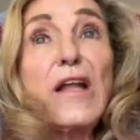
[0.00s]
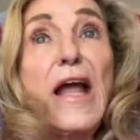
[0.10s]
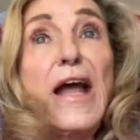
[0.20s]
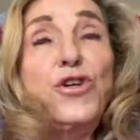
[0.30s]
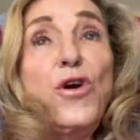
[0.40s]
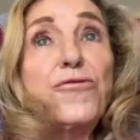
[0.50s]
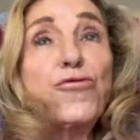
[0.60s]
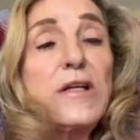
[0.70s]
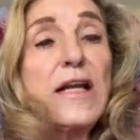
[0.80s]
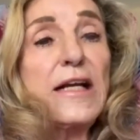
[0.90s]
and you have
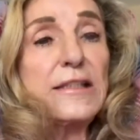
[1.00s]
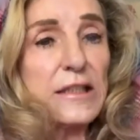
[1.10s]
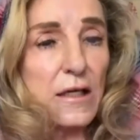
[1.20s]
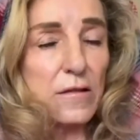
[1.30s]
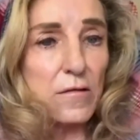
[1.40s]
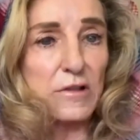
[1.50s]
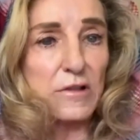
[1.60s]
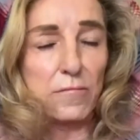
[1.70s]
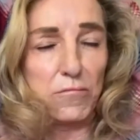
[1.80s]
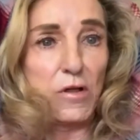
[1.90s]
3 days to get
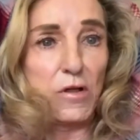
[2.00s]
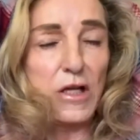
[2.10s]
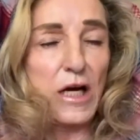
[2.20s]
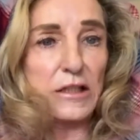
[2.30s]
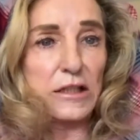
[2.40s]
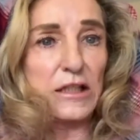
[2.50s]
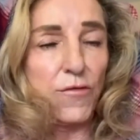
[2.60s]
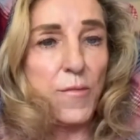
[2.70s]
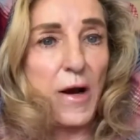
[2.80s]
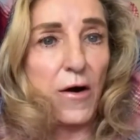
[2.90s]
to the United States
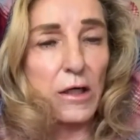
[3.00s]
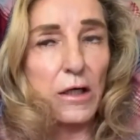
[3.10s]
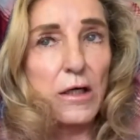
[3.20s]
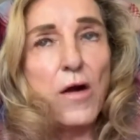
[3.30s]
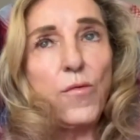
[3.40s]
of America.